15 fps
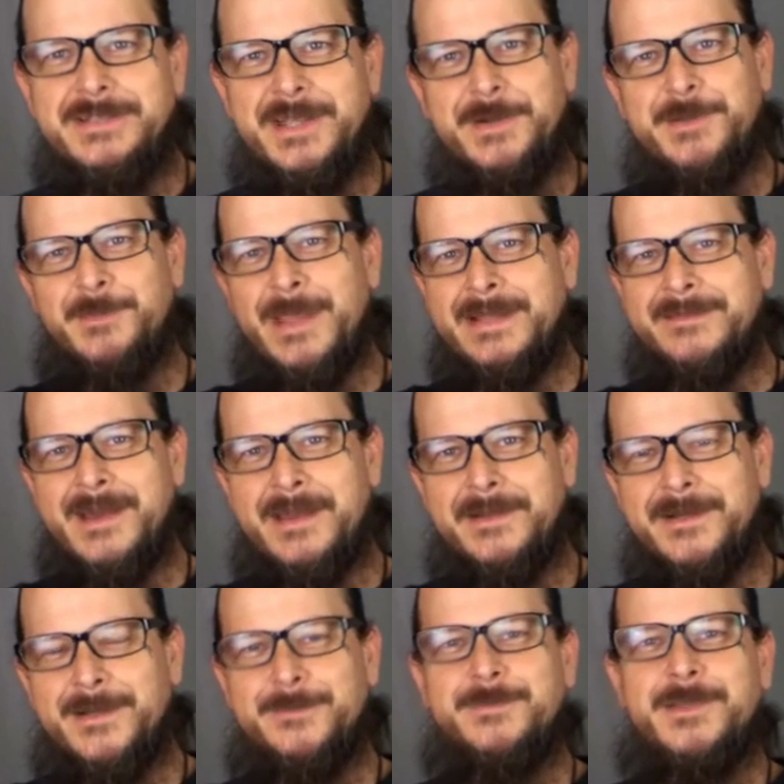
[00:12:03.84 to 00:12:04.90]
They would make that
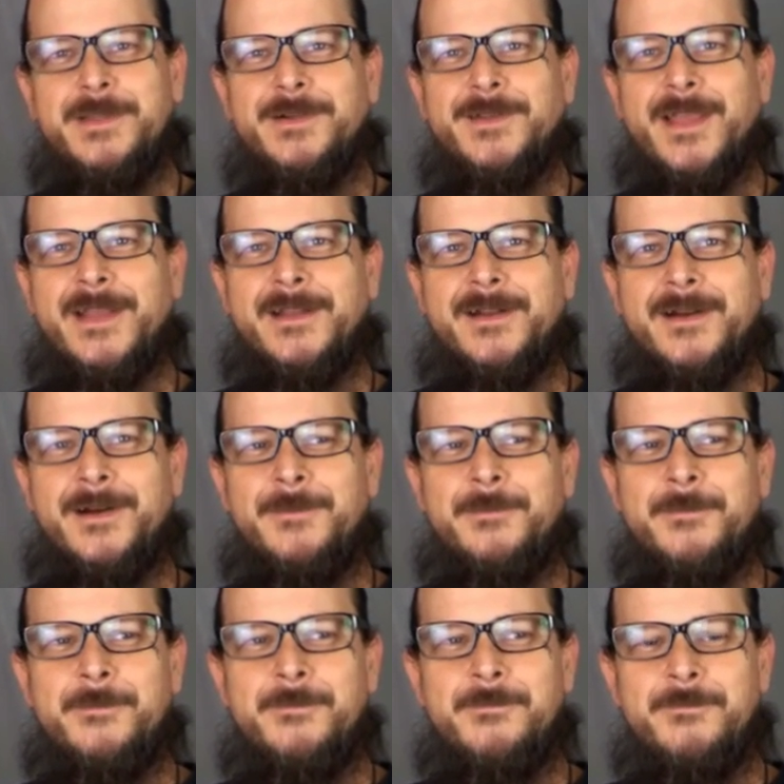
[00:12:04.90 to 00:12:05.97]
up, like
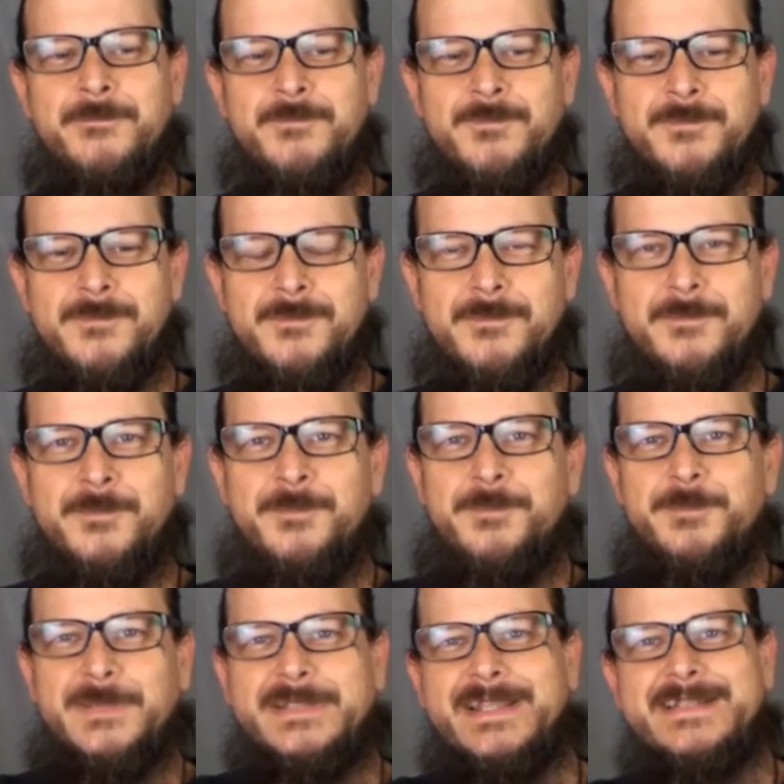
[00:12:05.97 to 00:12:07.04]

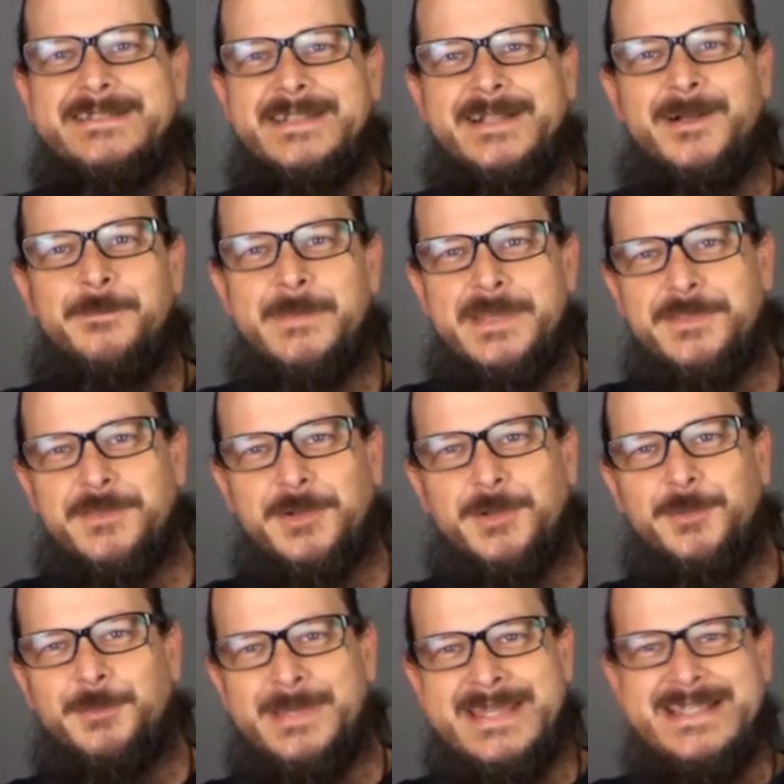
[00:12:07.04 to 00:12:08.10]
molesting a
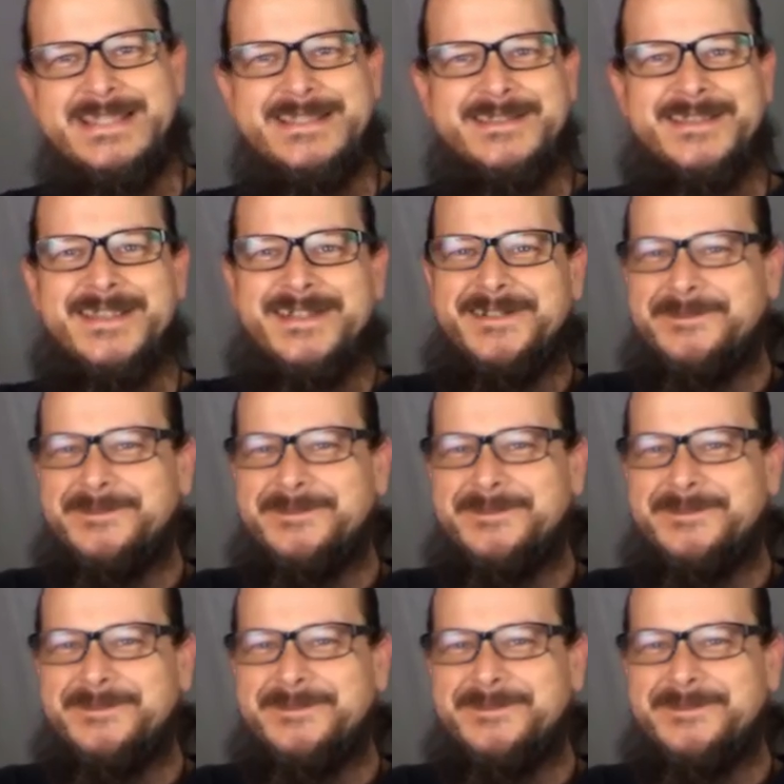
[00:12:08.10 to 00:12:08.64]
mythical beast.